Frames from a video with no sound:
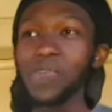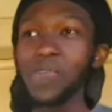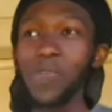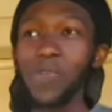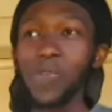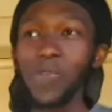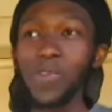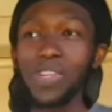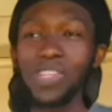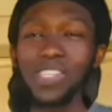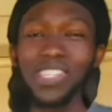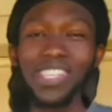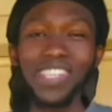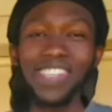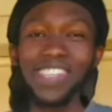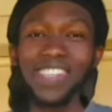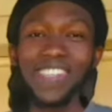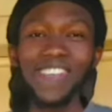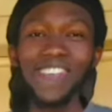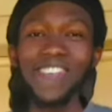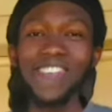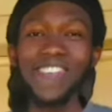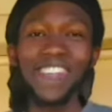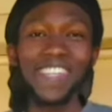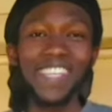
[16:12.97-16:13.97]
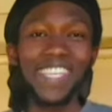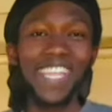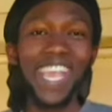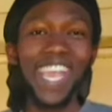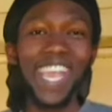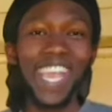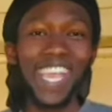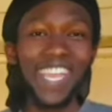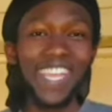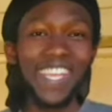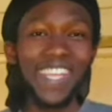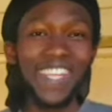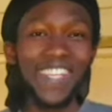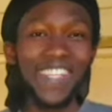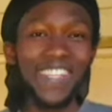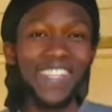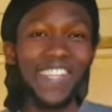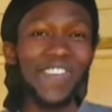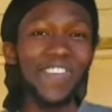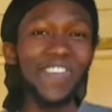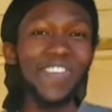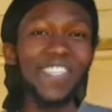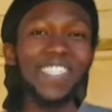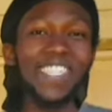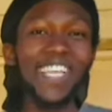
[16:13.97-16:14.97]
for the little gang
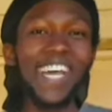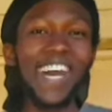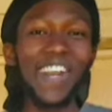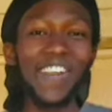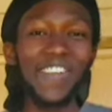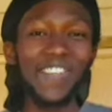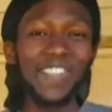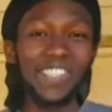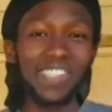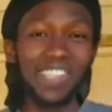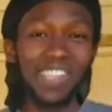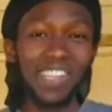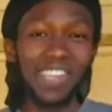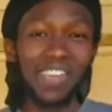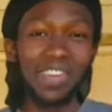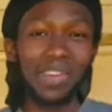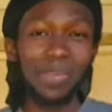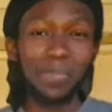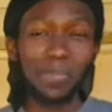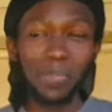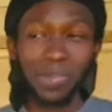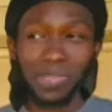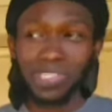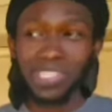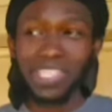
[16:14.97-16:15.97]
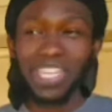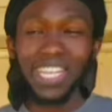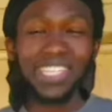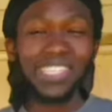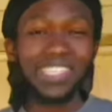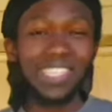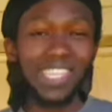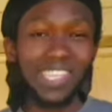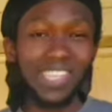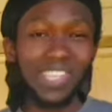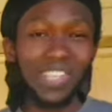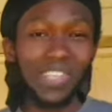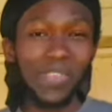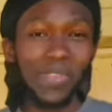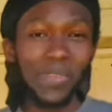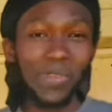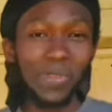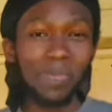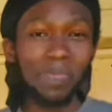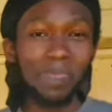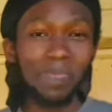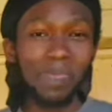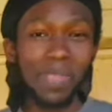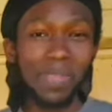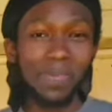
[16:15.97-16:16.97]
that was out there protecting the old